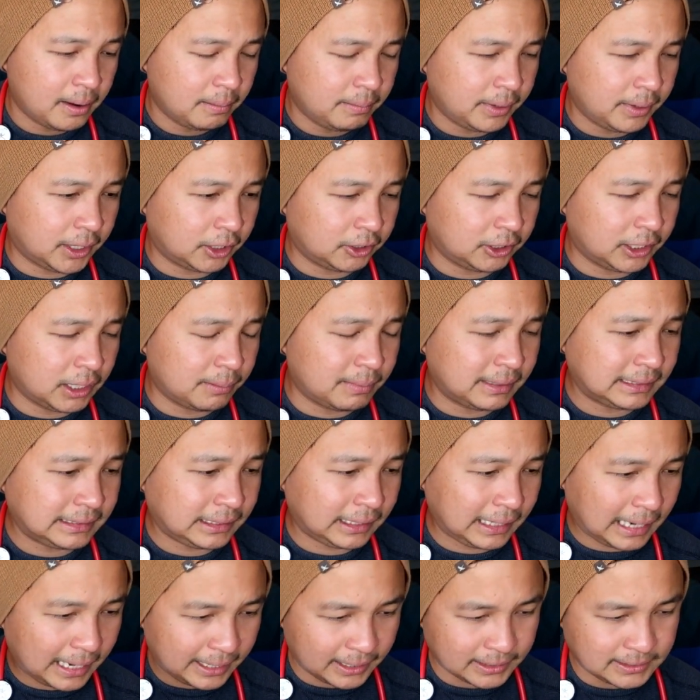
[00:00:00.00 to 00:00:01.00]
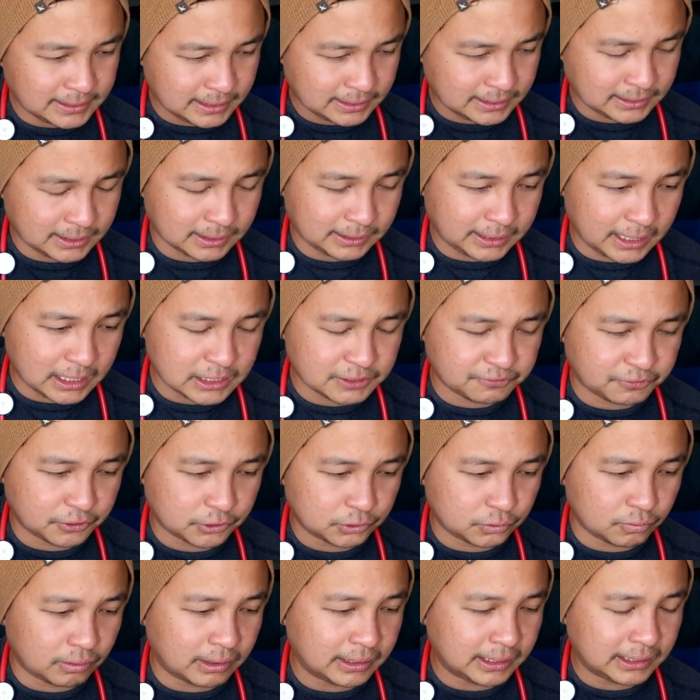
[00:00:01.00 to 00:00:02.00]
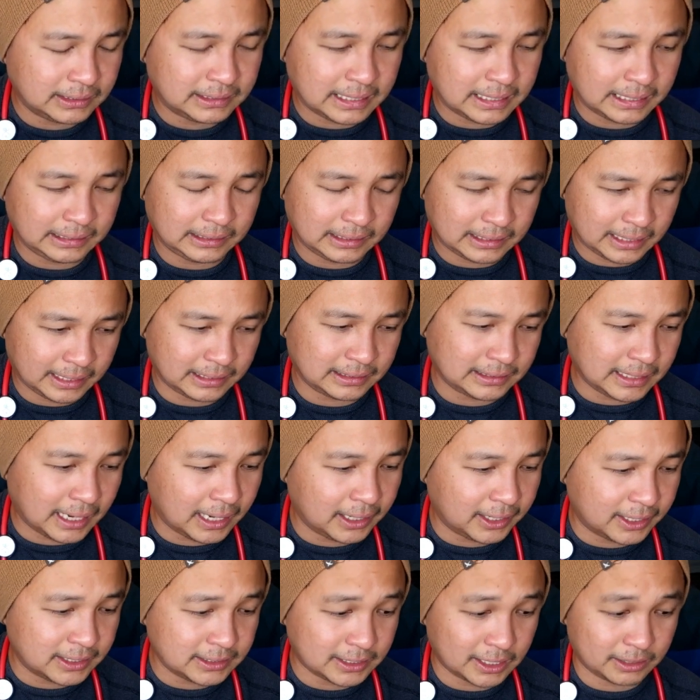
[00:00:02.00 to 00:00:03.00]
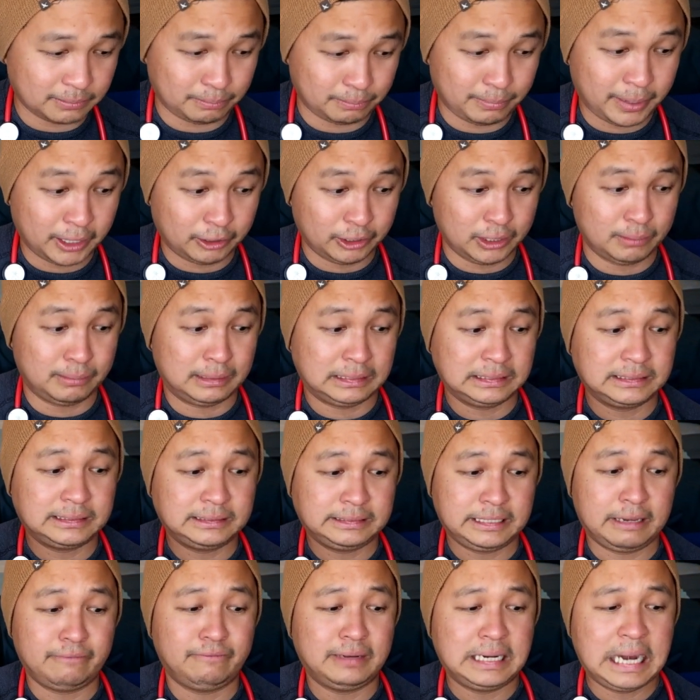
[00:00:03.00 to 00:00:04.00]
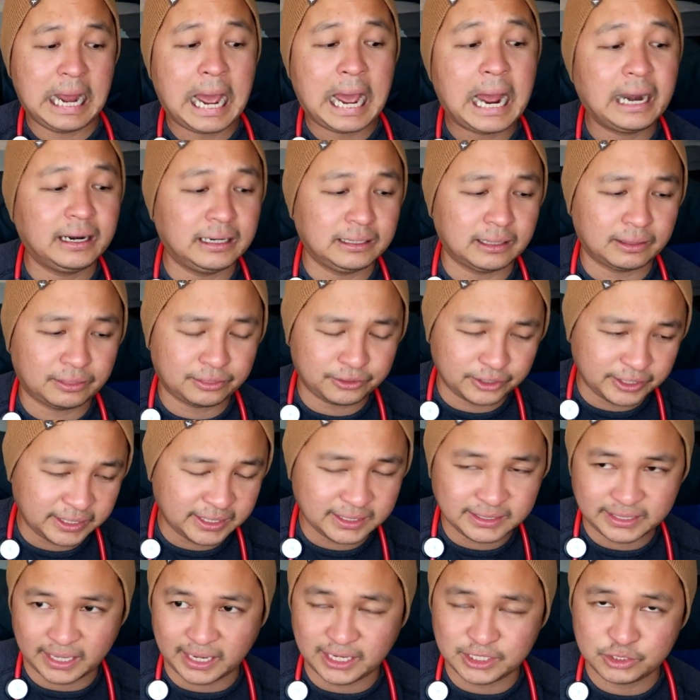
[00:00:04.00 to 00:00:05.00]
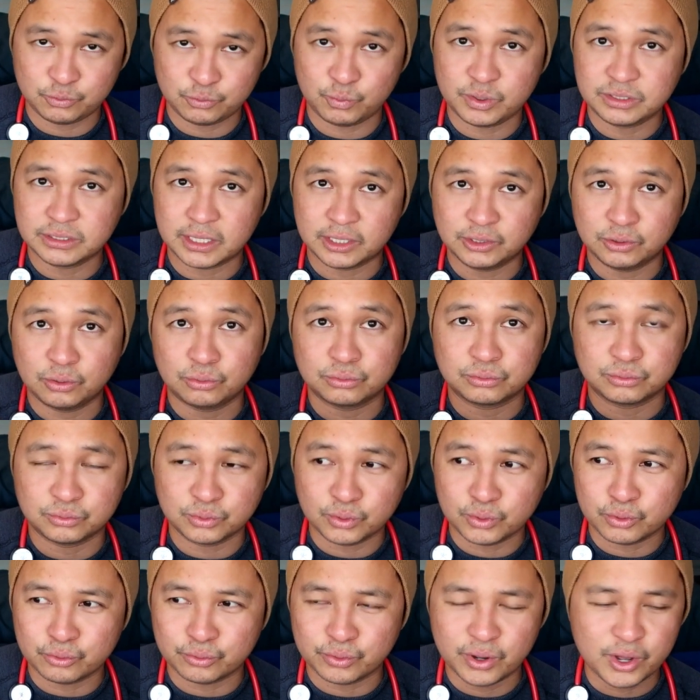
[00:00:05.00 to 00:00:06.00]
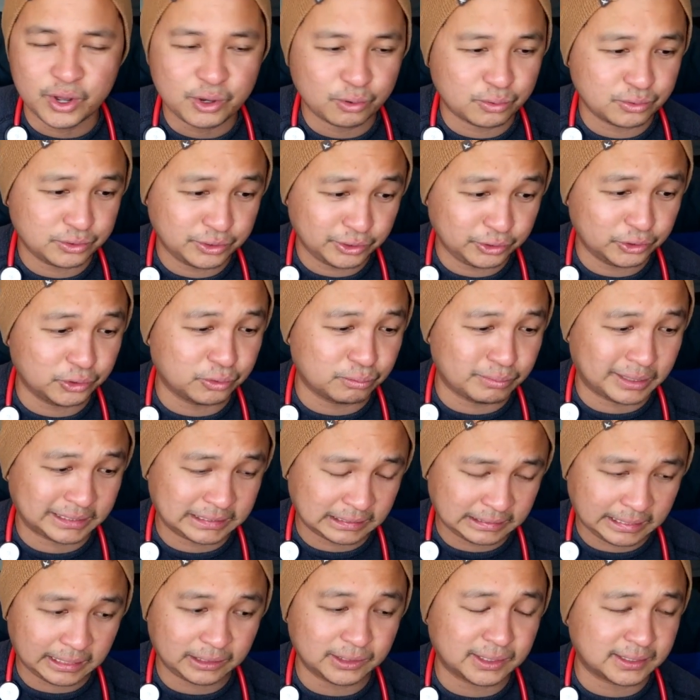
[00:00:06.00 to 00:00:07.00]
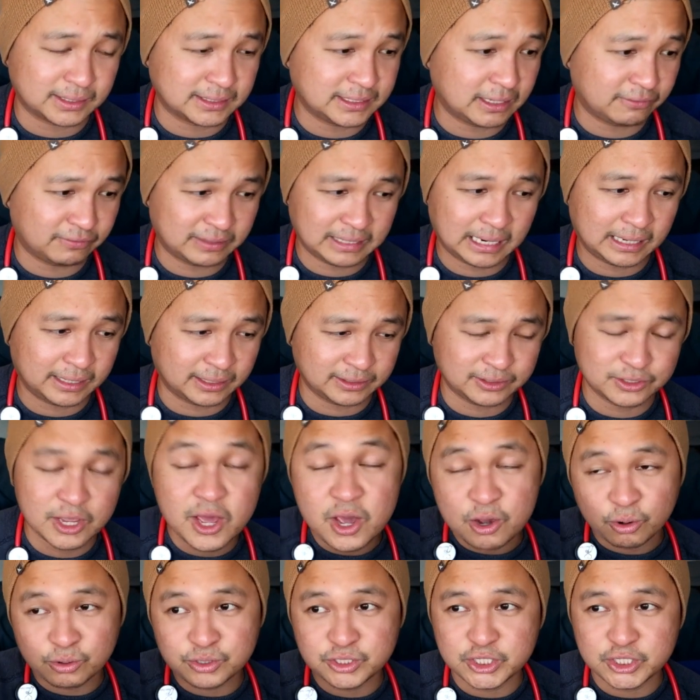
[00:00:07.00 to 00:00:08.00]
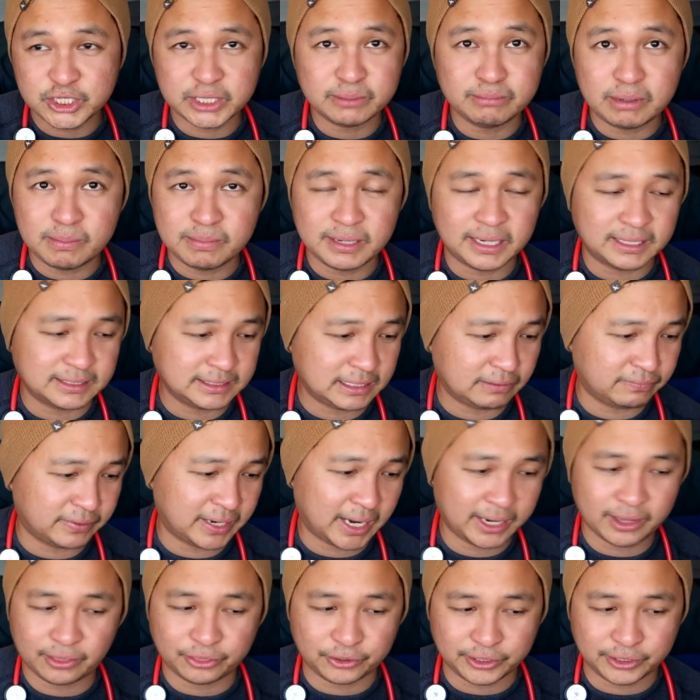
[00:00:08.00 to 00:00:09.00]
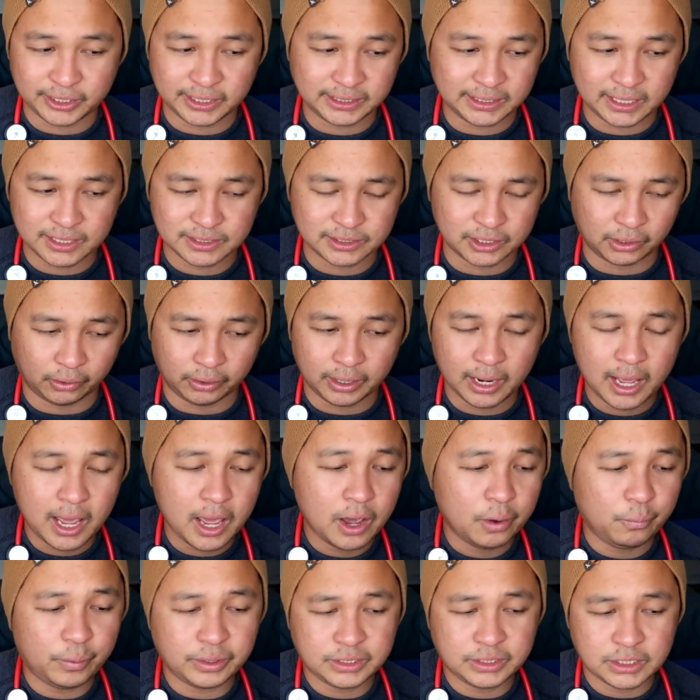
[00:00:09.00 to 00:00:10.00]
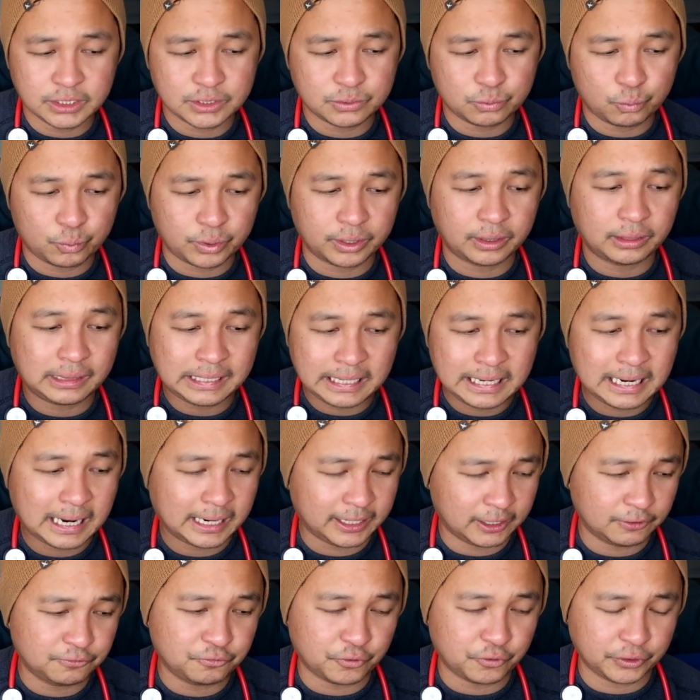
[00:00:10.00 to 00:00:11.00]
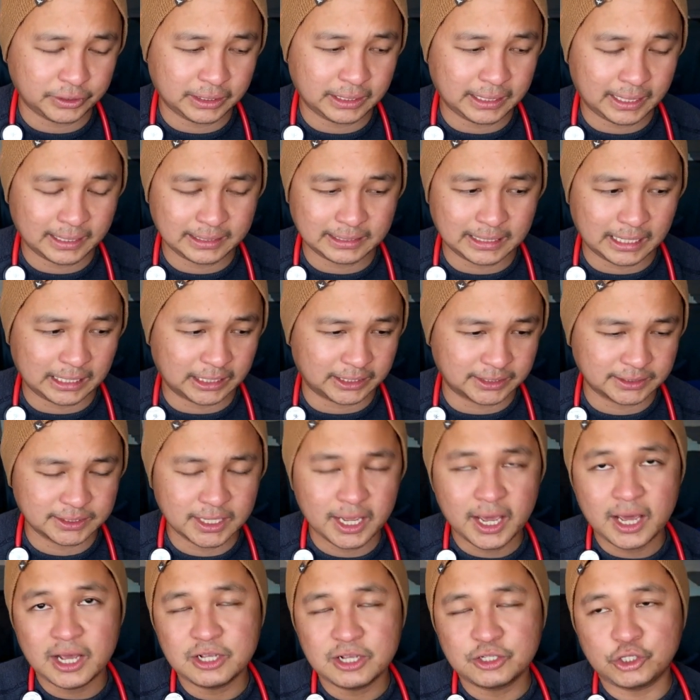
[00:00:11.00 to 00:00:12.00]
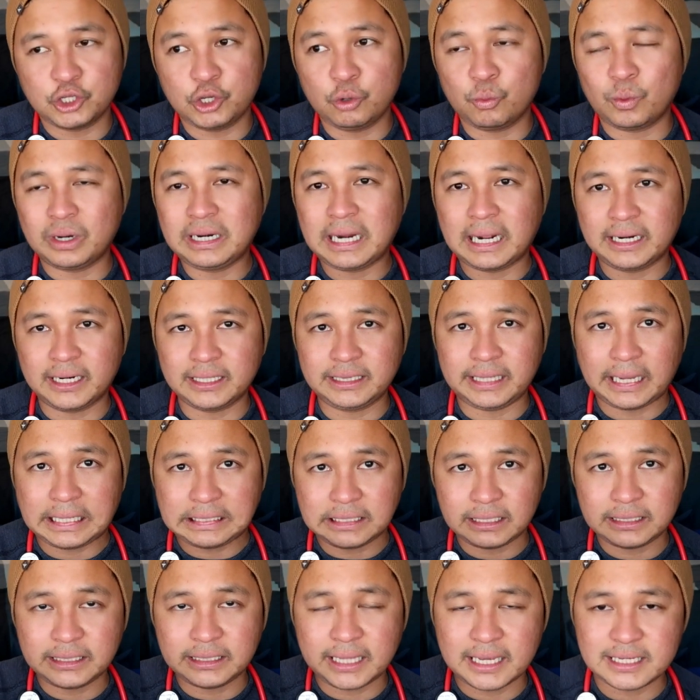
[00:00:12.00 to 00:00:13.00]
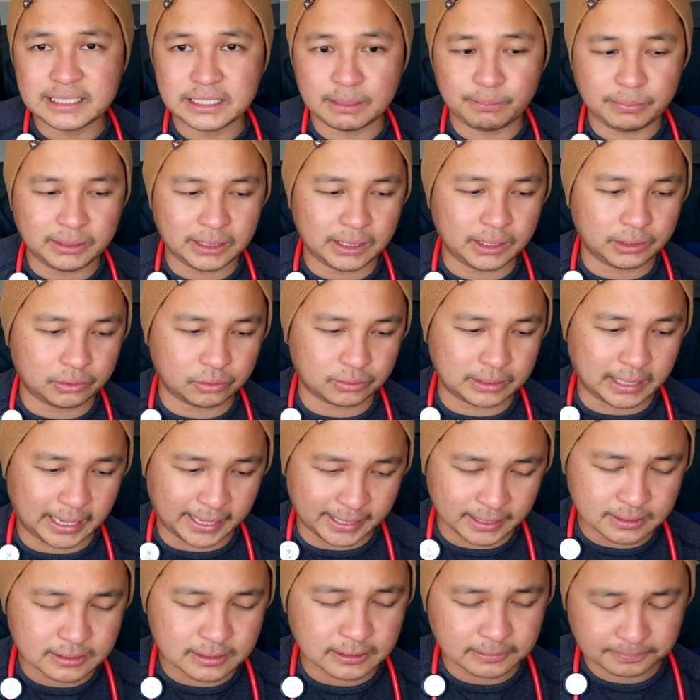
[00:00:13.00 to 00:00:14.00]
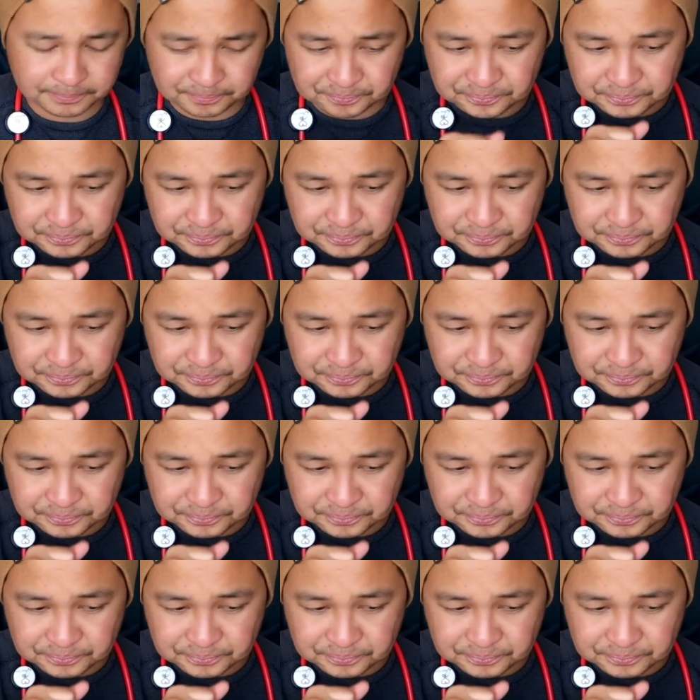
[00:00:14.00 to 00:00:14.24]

Meron namang 360 days for $299 at meron namang 730 days which I don't know kung sinong mag-take ng 700, kung sinong bibili ng 730 days na yun, which is worth $349. So yung 180 days na binili ko guys,